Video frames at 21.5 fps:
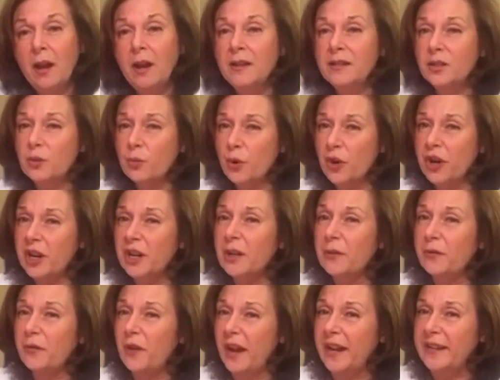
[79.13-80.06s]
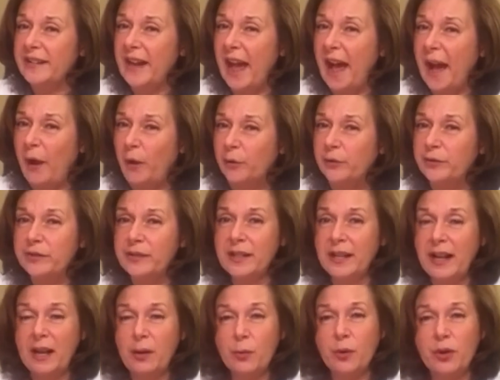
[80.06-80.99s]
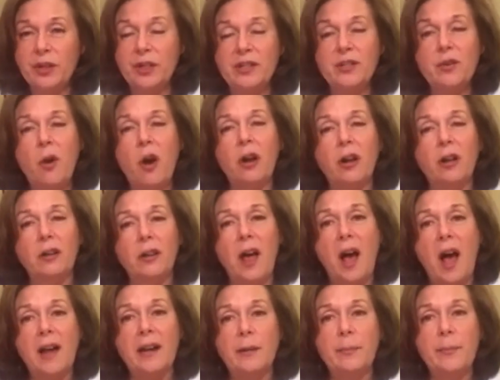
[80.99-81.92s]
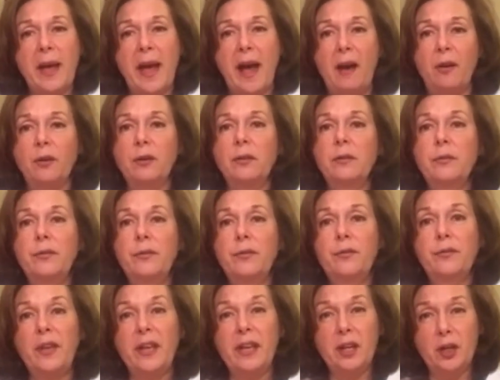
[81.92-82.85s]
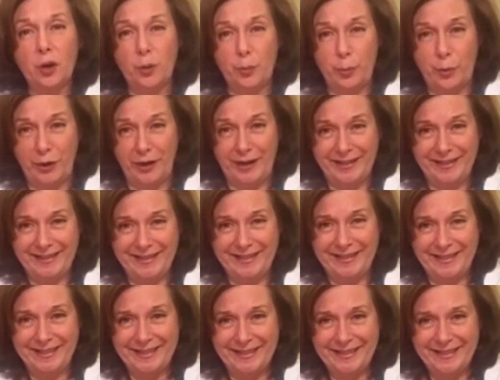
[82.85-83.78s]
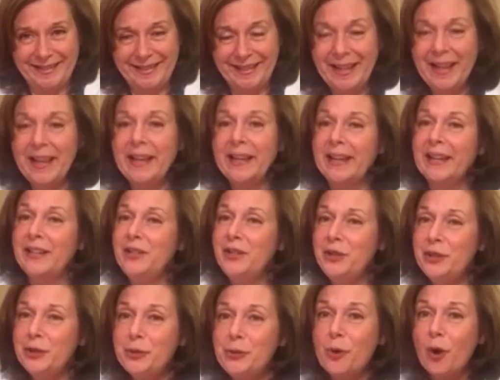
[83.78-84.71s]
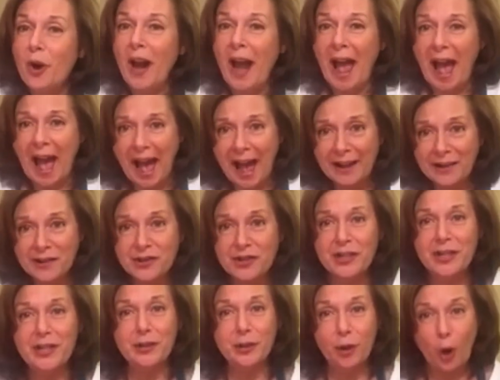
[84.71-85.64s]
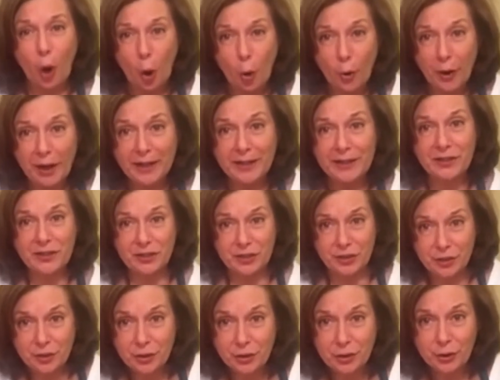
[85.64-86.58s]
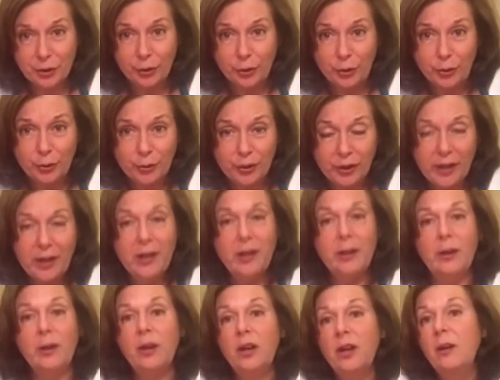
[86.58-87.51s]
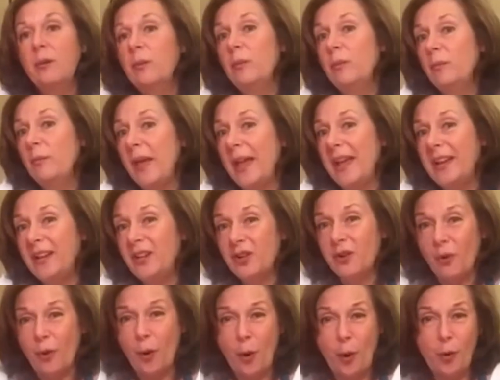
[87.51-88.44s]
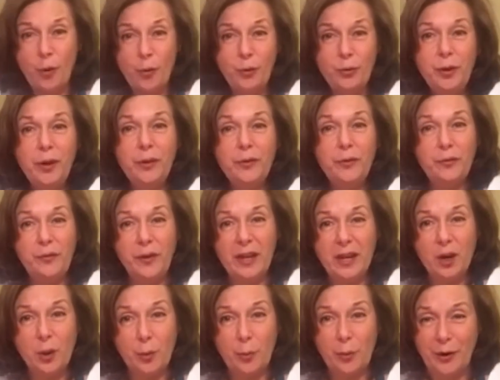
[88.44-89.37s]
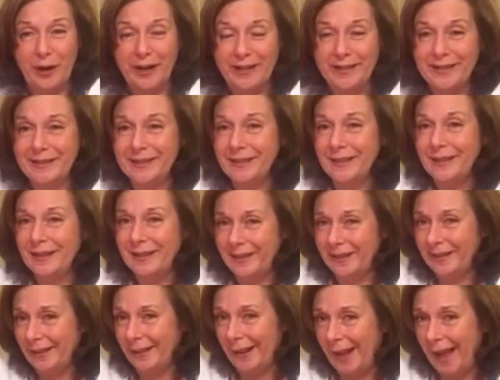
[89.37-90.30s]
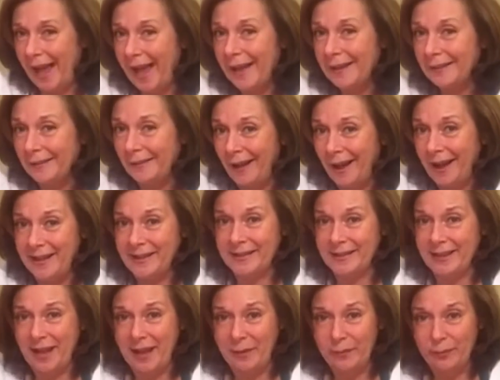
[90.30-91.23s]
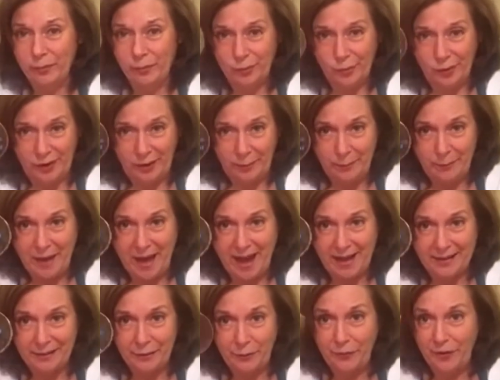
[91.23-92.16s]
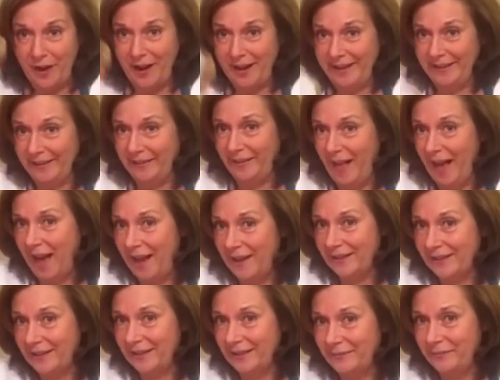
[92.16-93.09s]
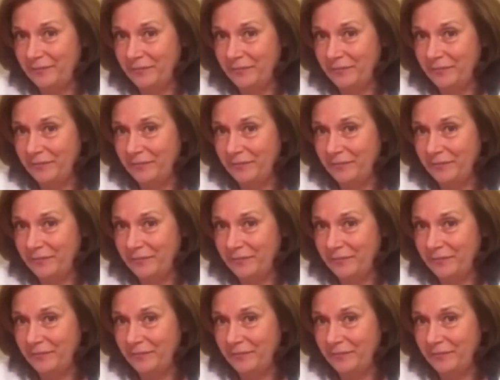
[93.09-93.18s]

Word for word: So, we're going to find out. Today, we're going to talk a lot about fingerprints. And you are actually going to Make your own fingerprints and analyze them with a magnifying glass.